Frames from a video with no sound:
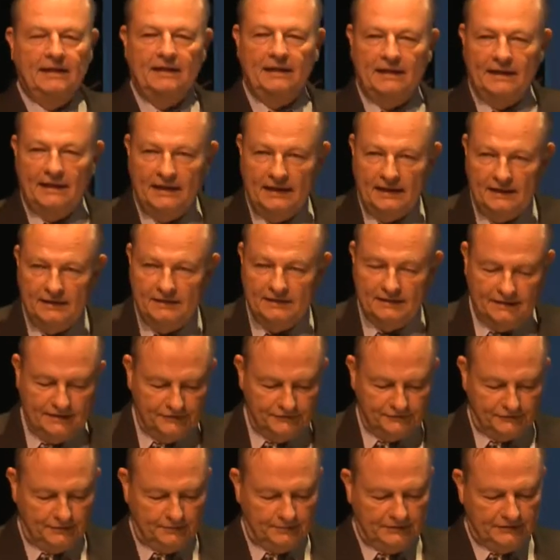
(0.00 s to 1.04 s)

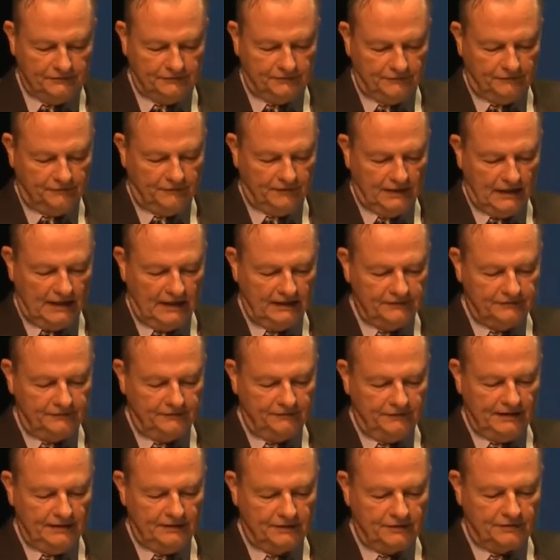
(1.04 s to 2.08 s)
Hedonism is a
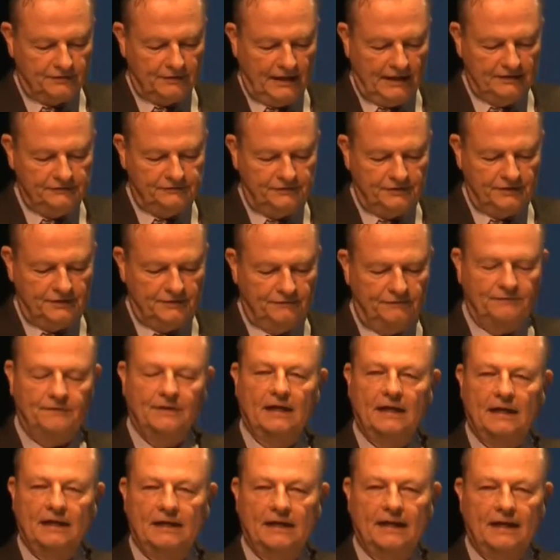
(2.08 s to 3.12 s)
philosophy that tries to
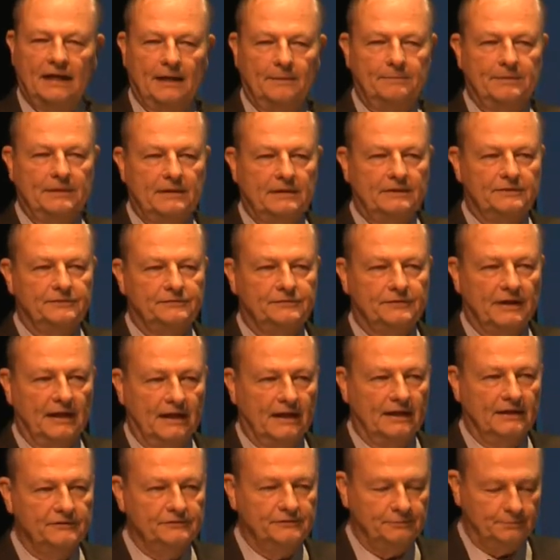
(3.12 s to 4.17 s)
define happiness
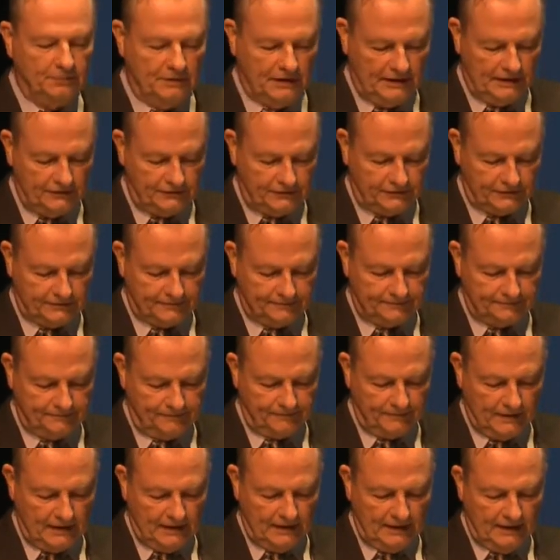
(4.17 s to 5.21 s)
as pleasure.
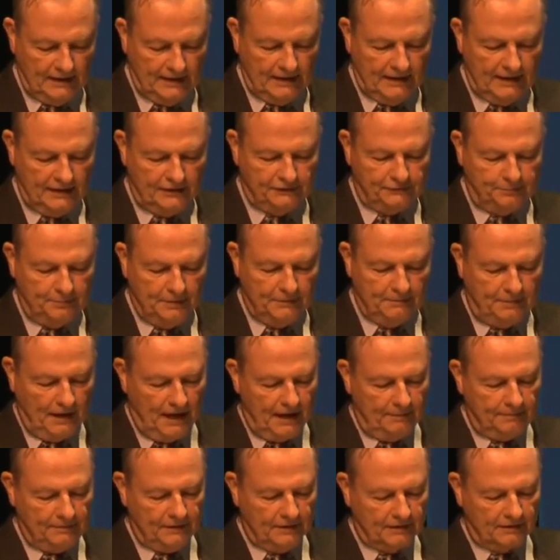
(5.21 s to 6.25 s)
It has been
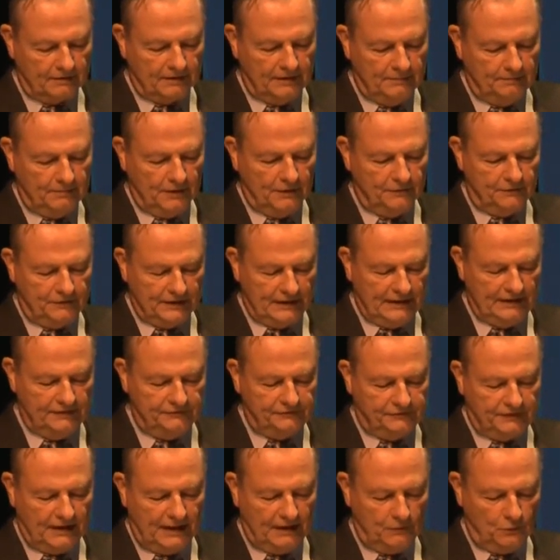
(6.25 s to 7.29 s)
popular in both the
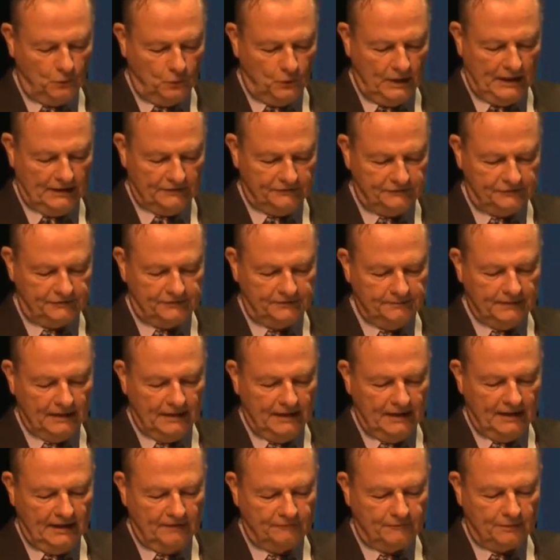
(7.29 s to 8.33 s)
East and West,
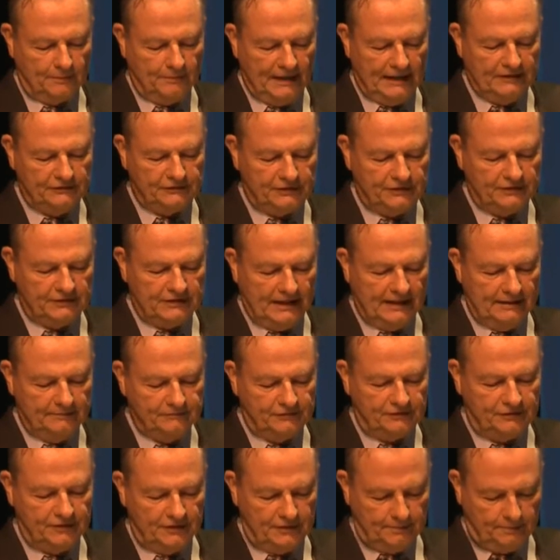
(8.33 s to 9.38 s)
and from ancient
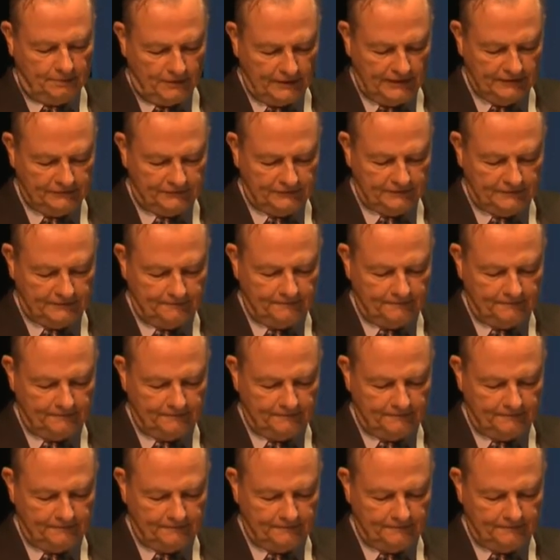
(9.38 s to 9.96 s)
times to the present.